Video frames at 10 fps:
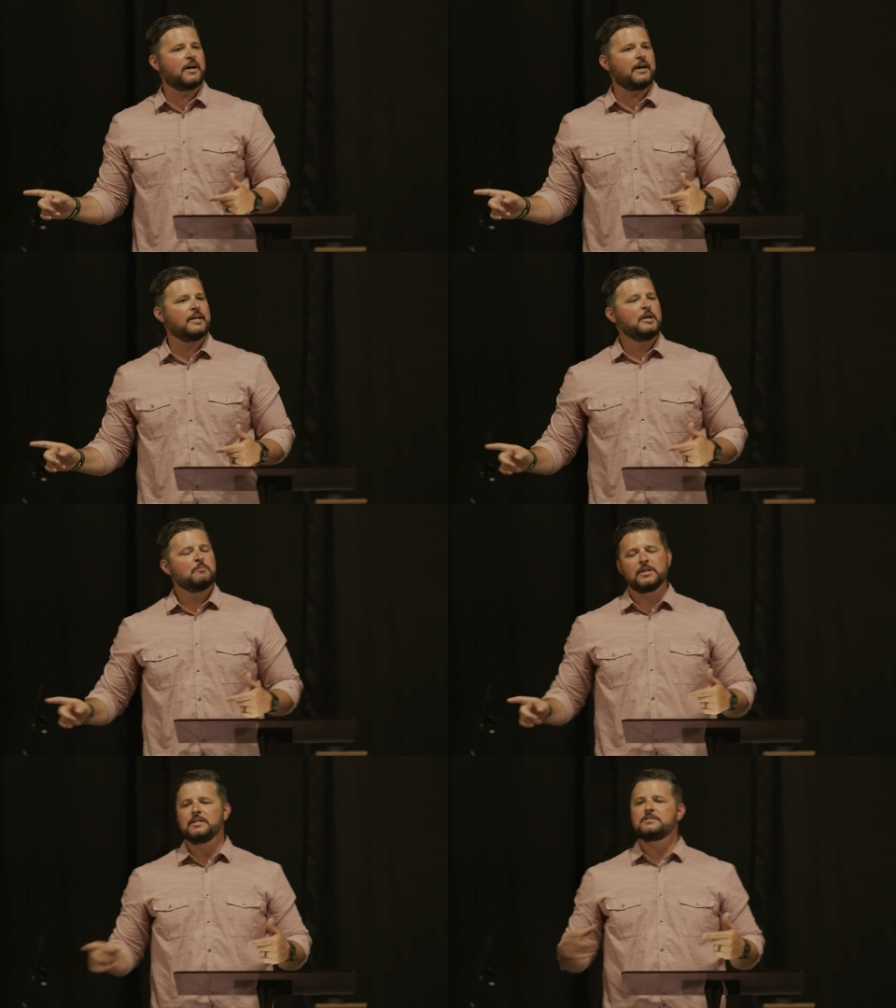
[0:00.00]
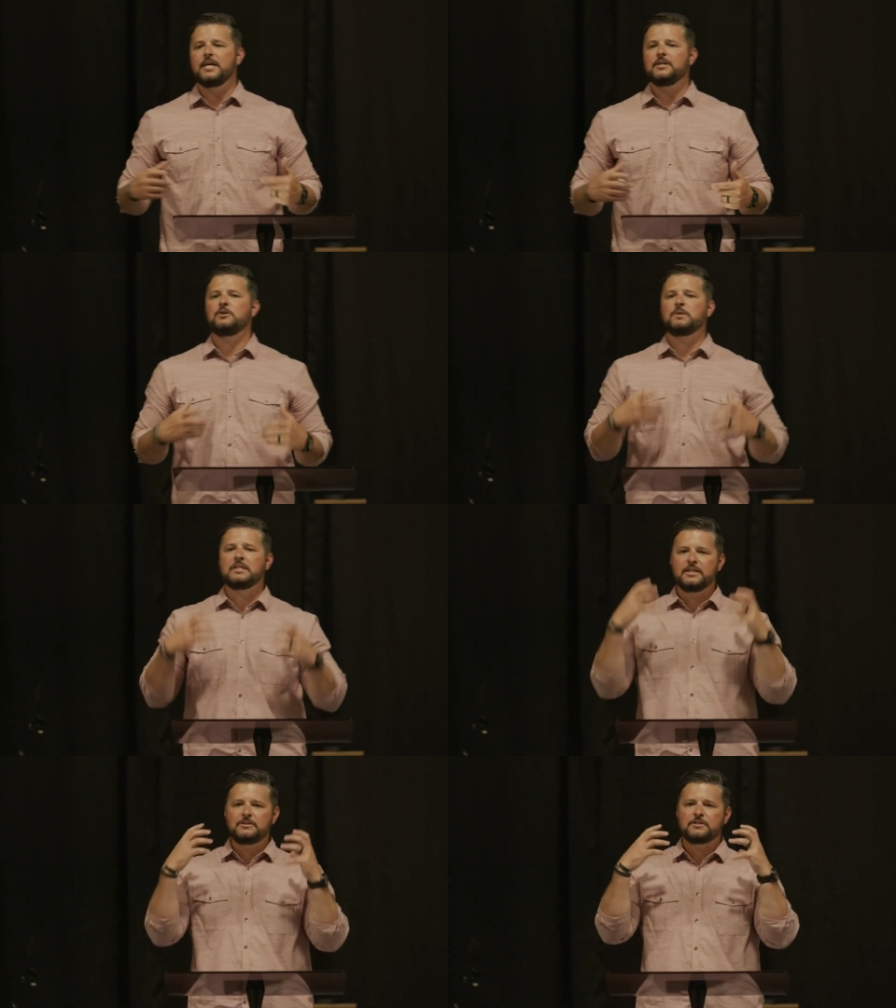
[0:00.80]
of God. Please take your
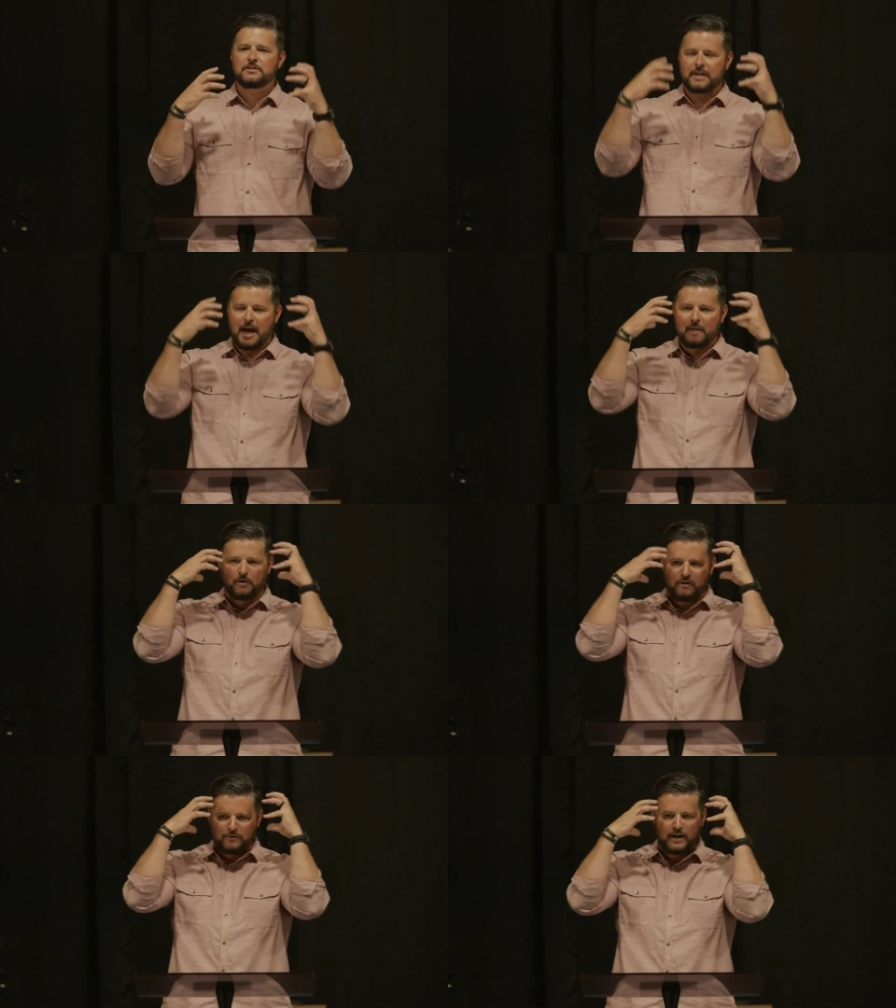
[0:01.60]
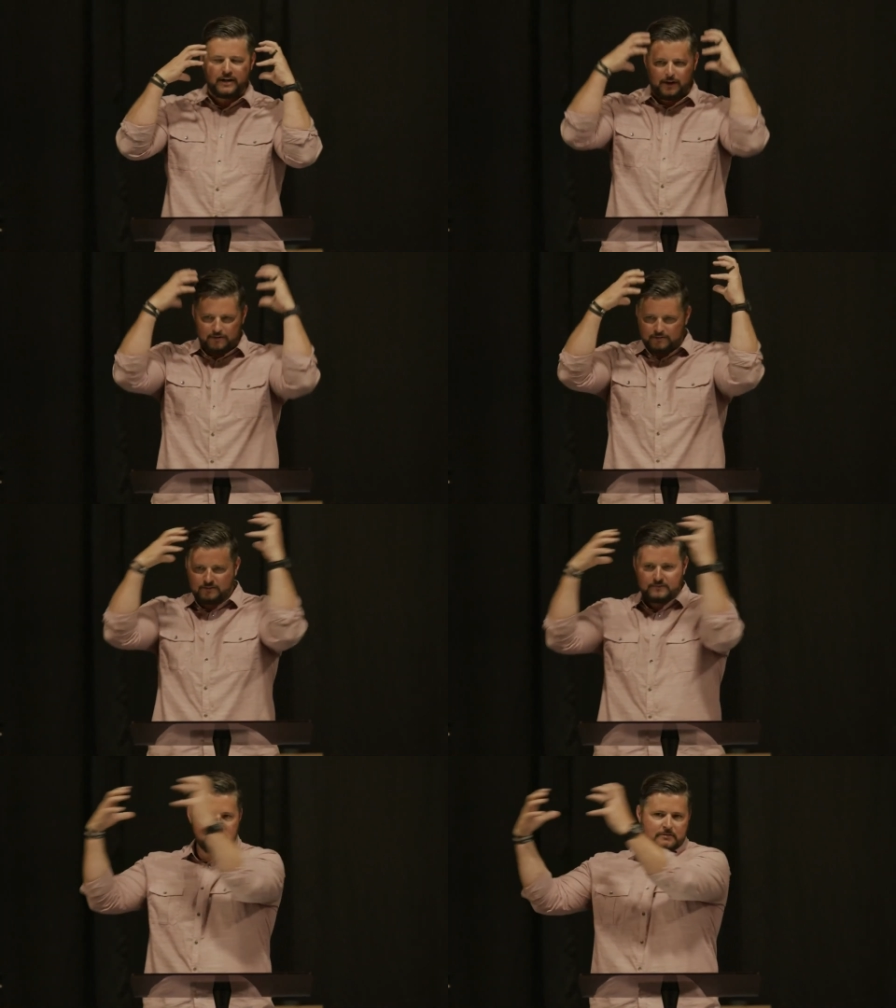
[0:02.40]
religious cap off right now.
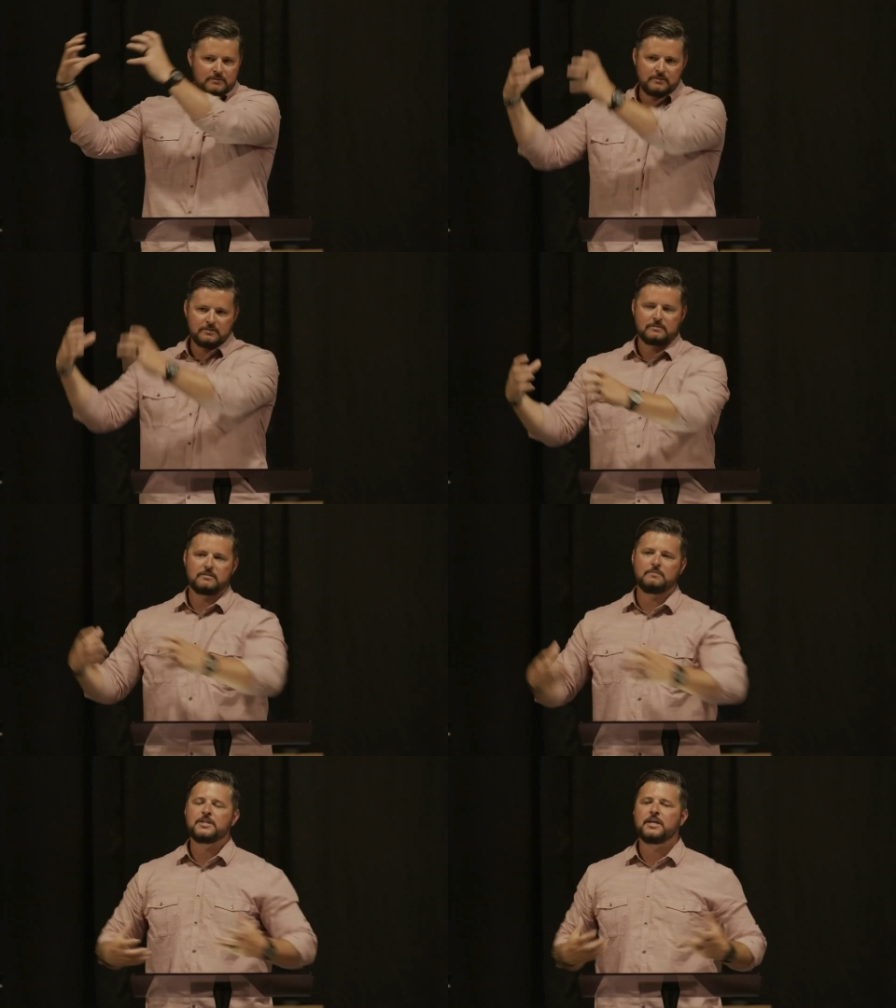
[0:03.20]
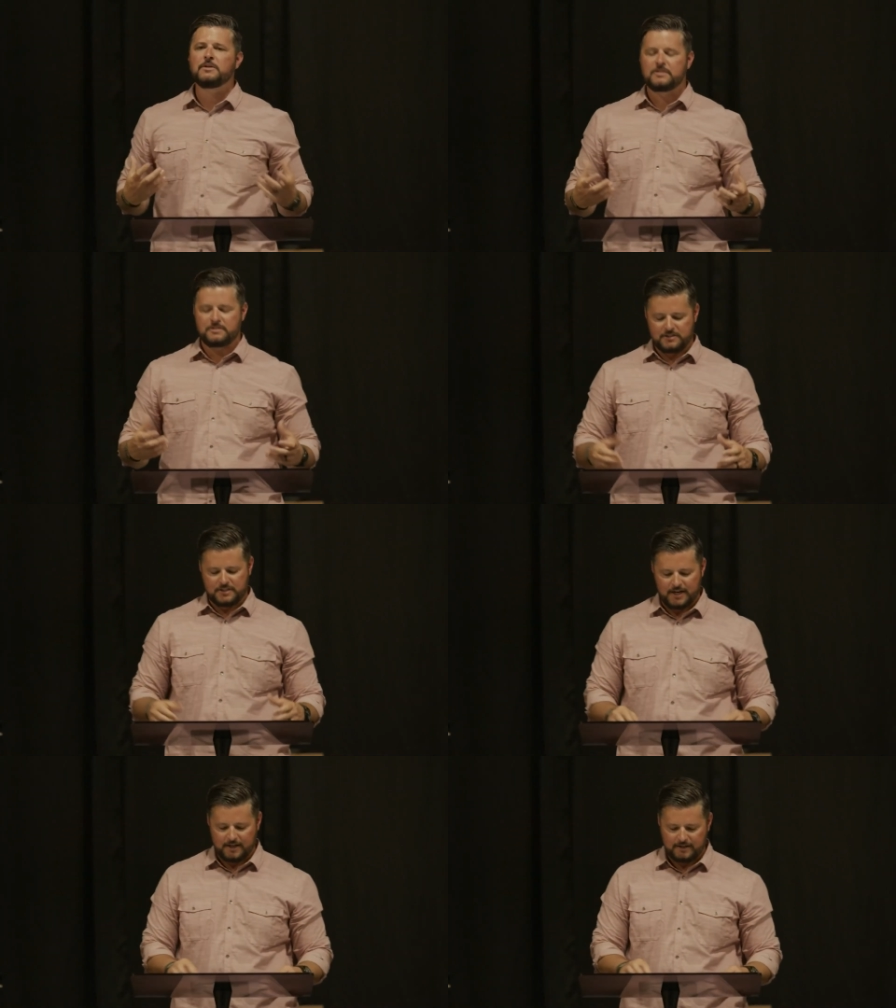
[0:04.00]
Let me tell you what this is
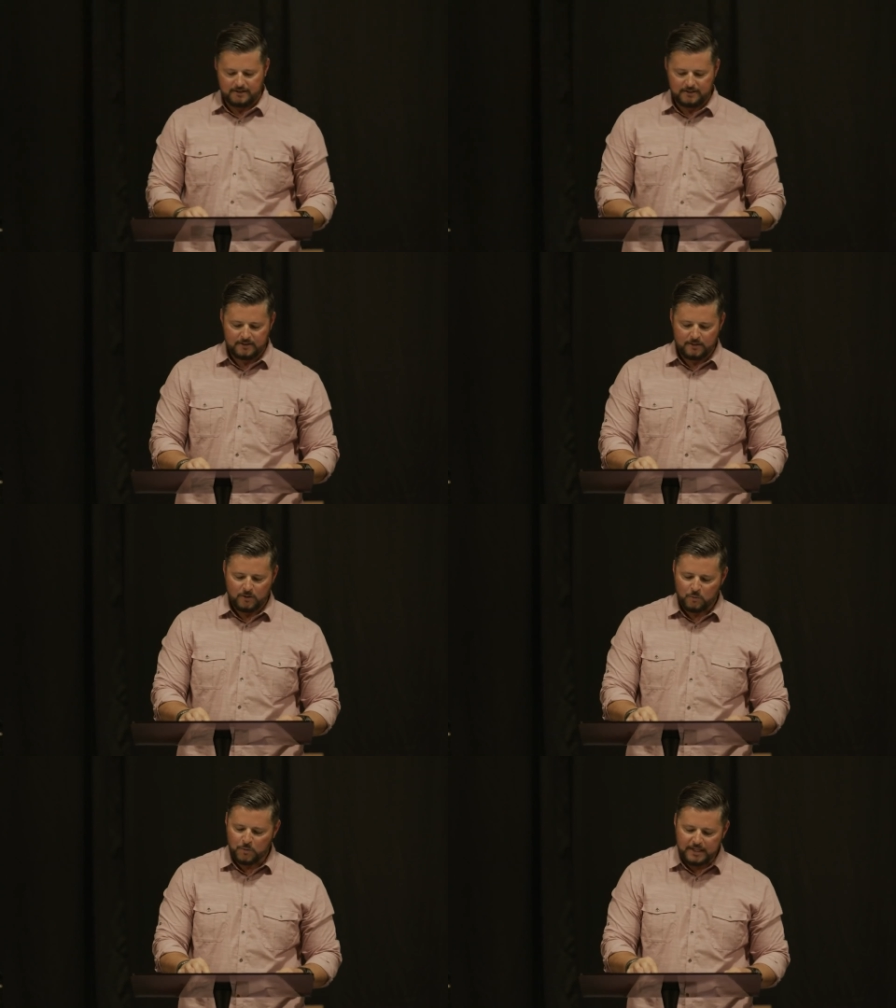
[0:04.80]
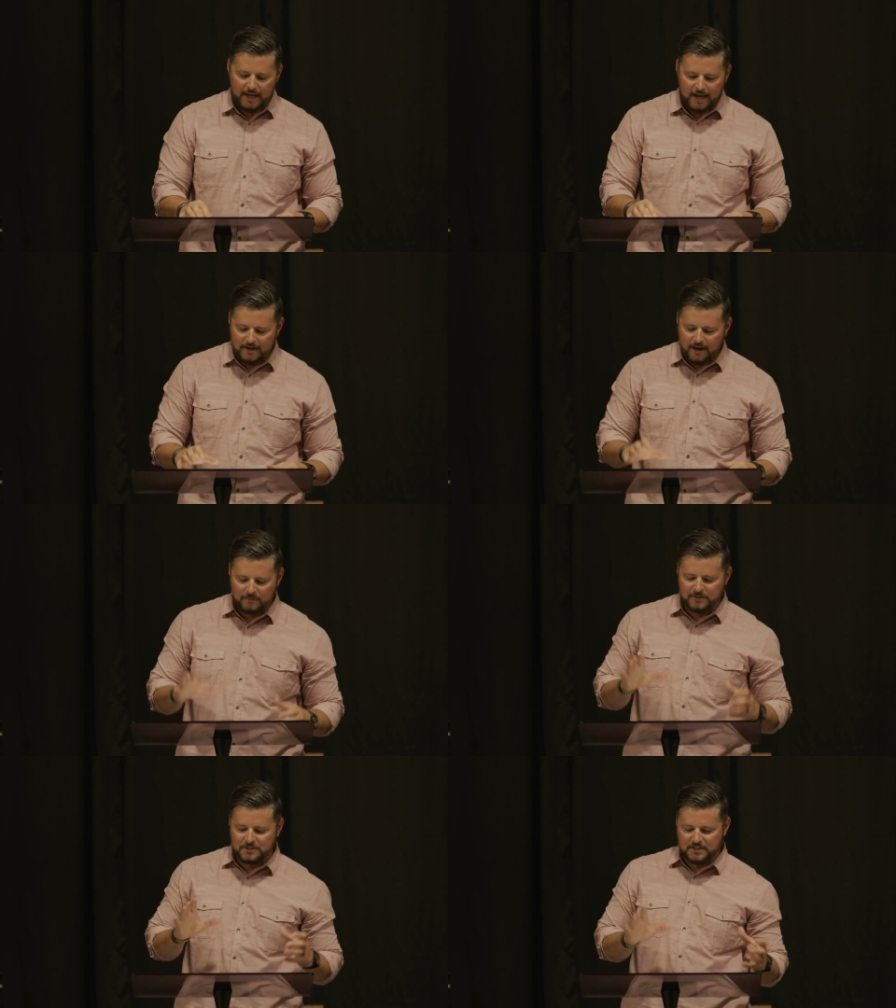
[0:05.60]
saying. We
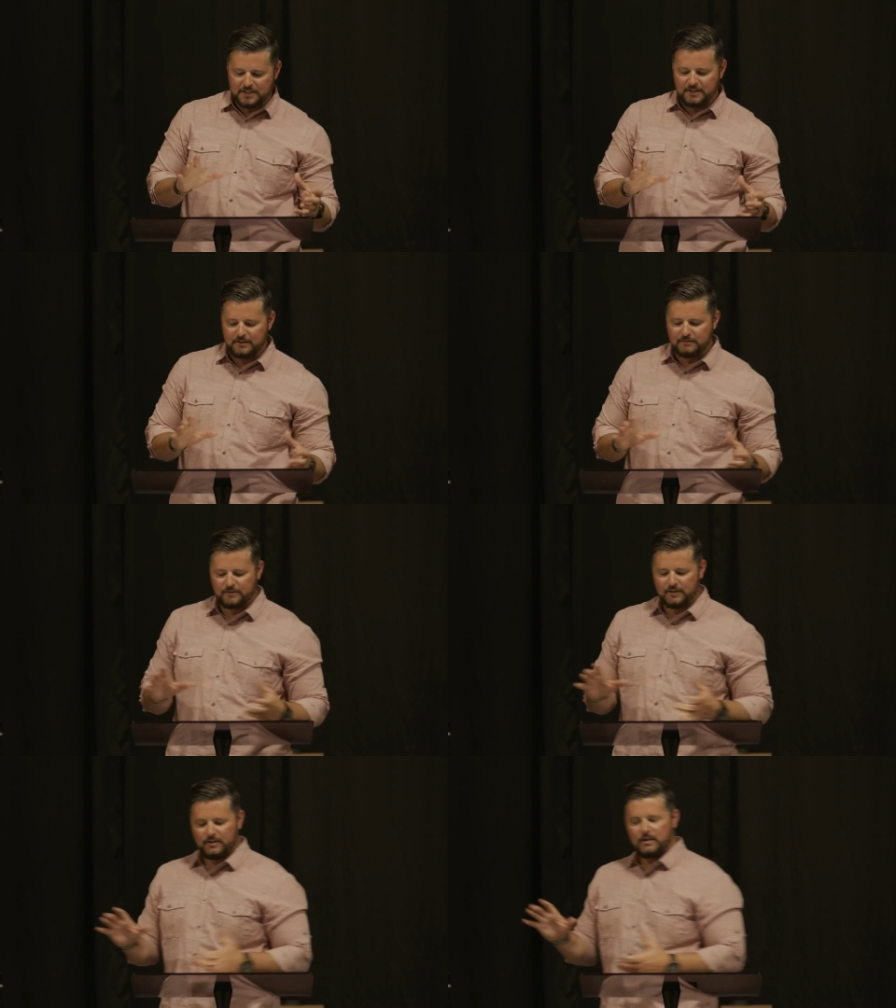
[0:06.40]
cannot receive